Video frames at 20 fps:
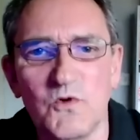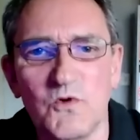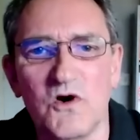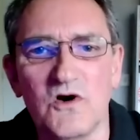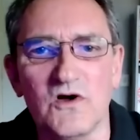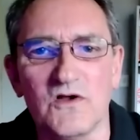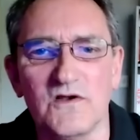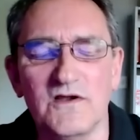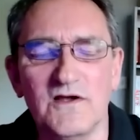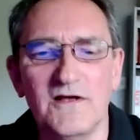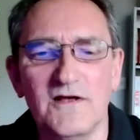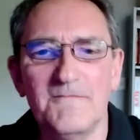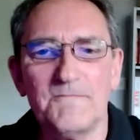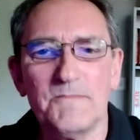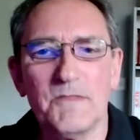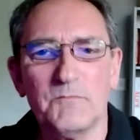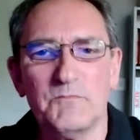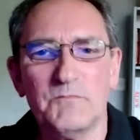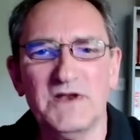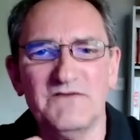one?
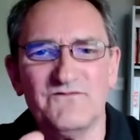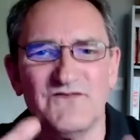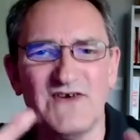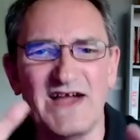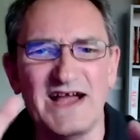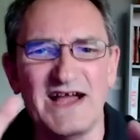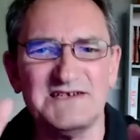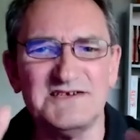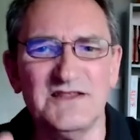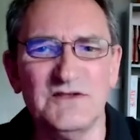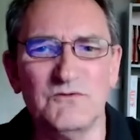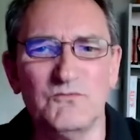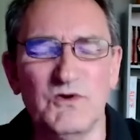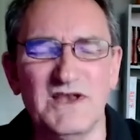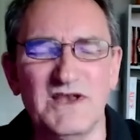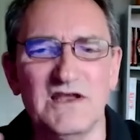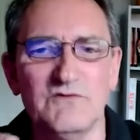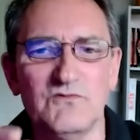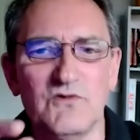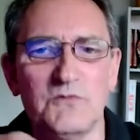But in fact, in the
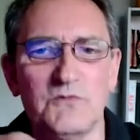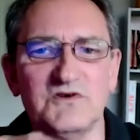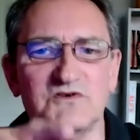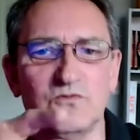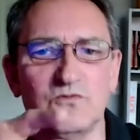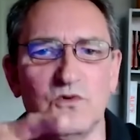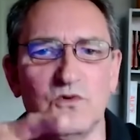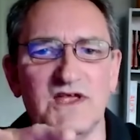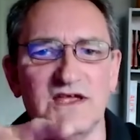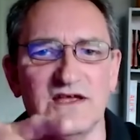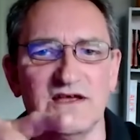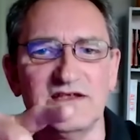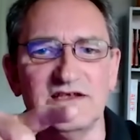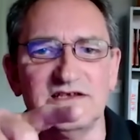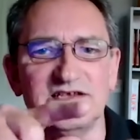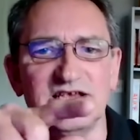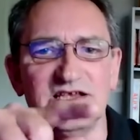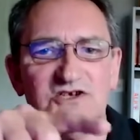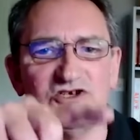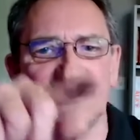window, what was weird
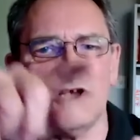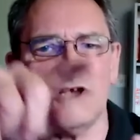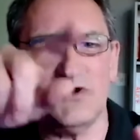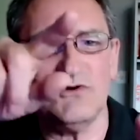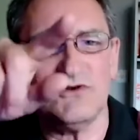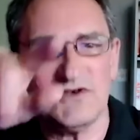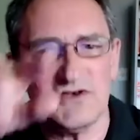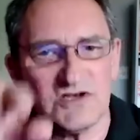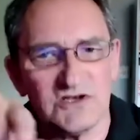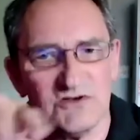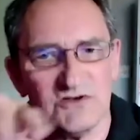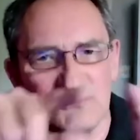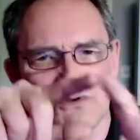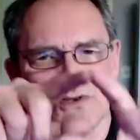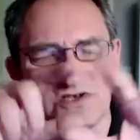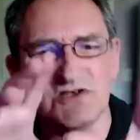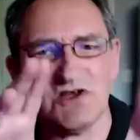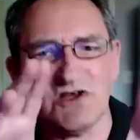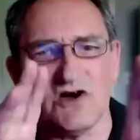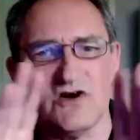is it showed two
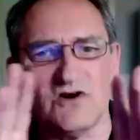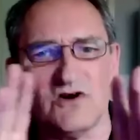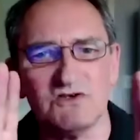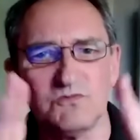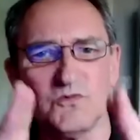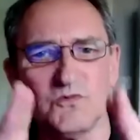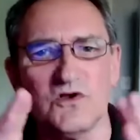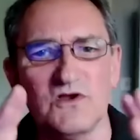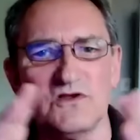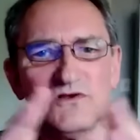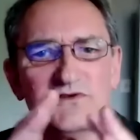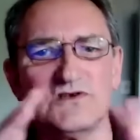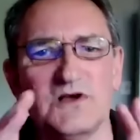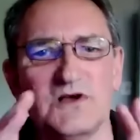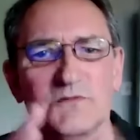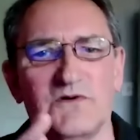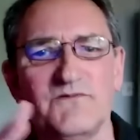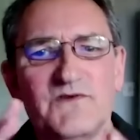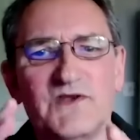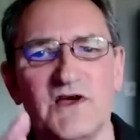stars, one on
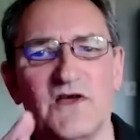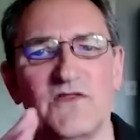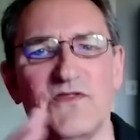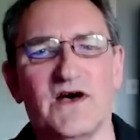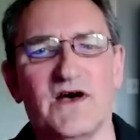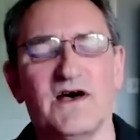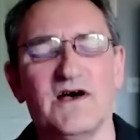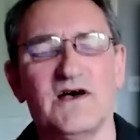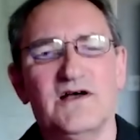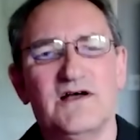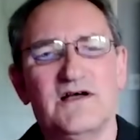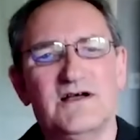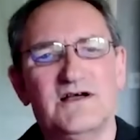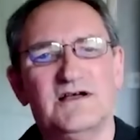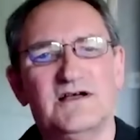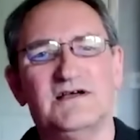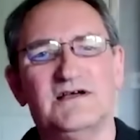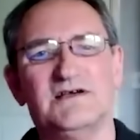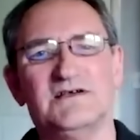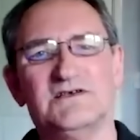top of another.
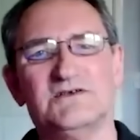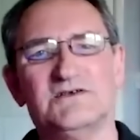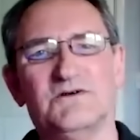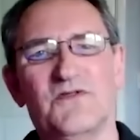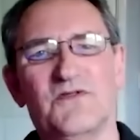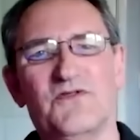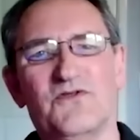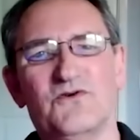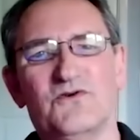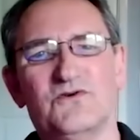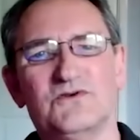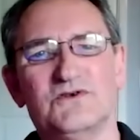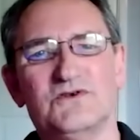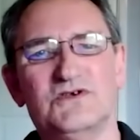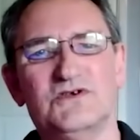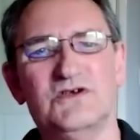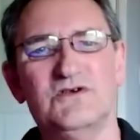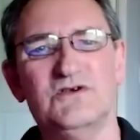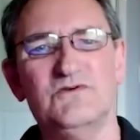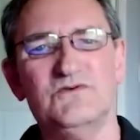So I thought,
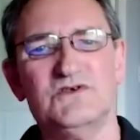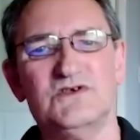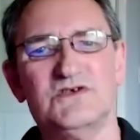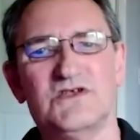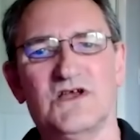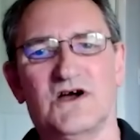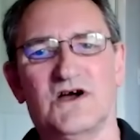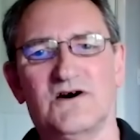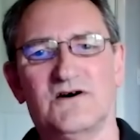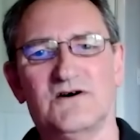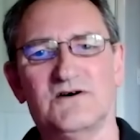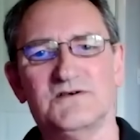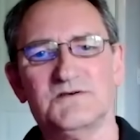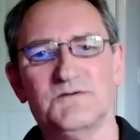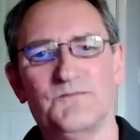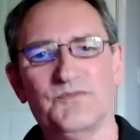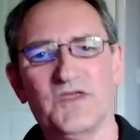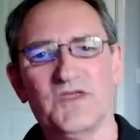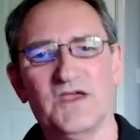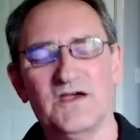two stars?
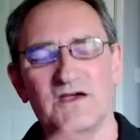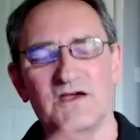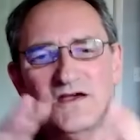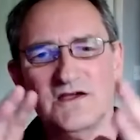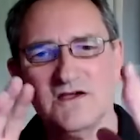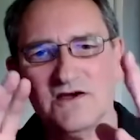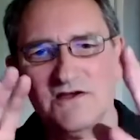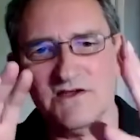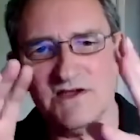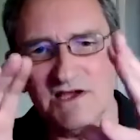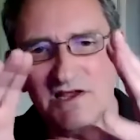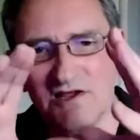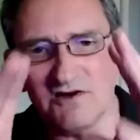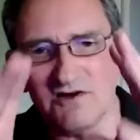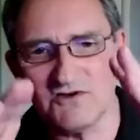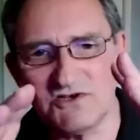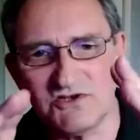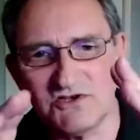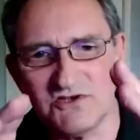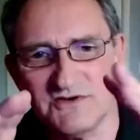Cutting a
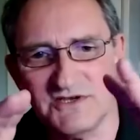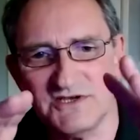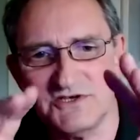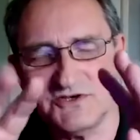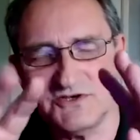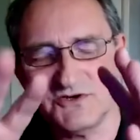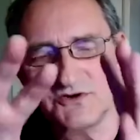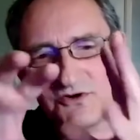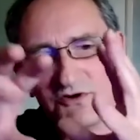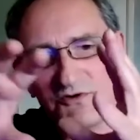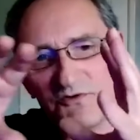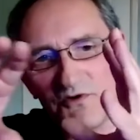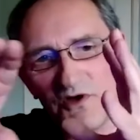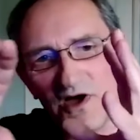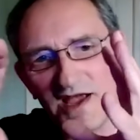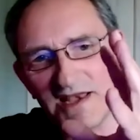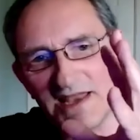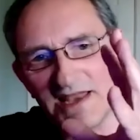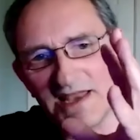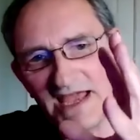long story short,
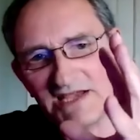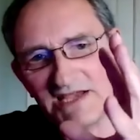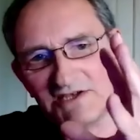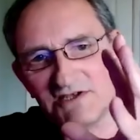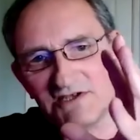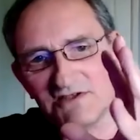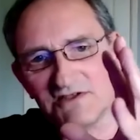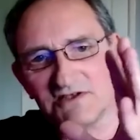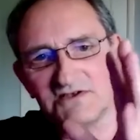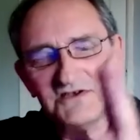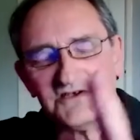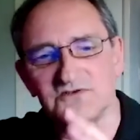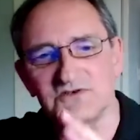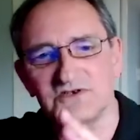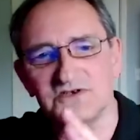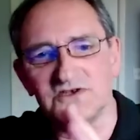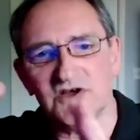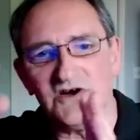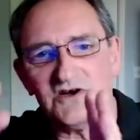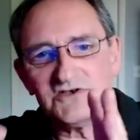right next to the two
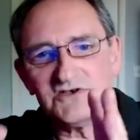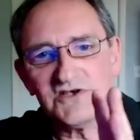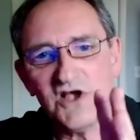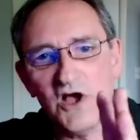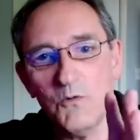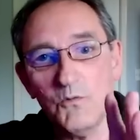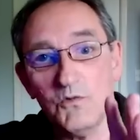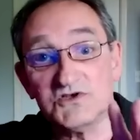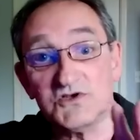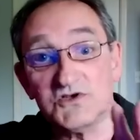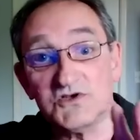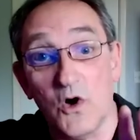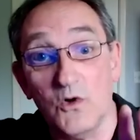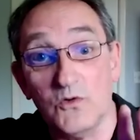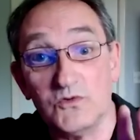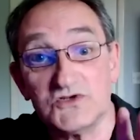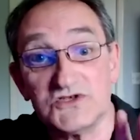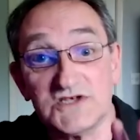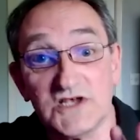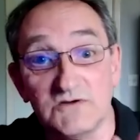stars was
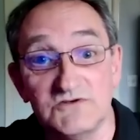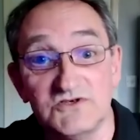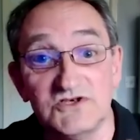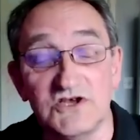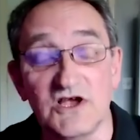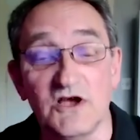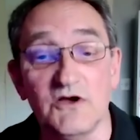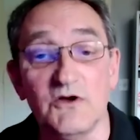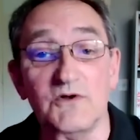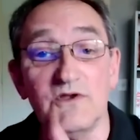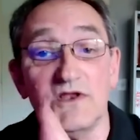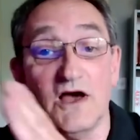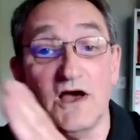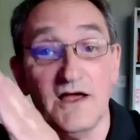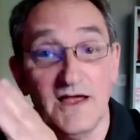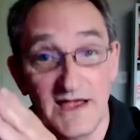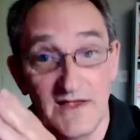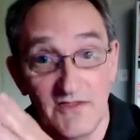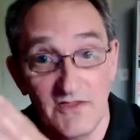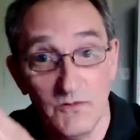also shown
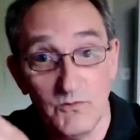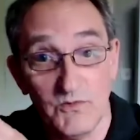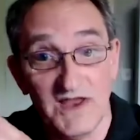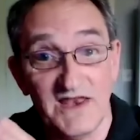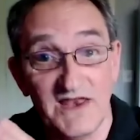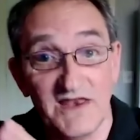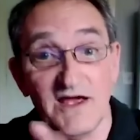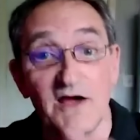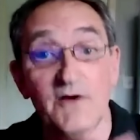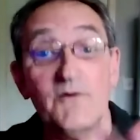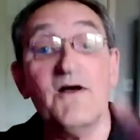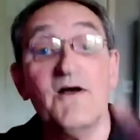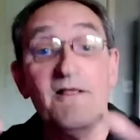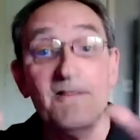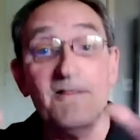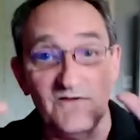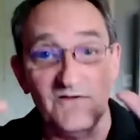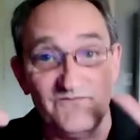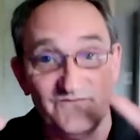in the window the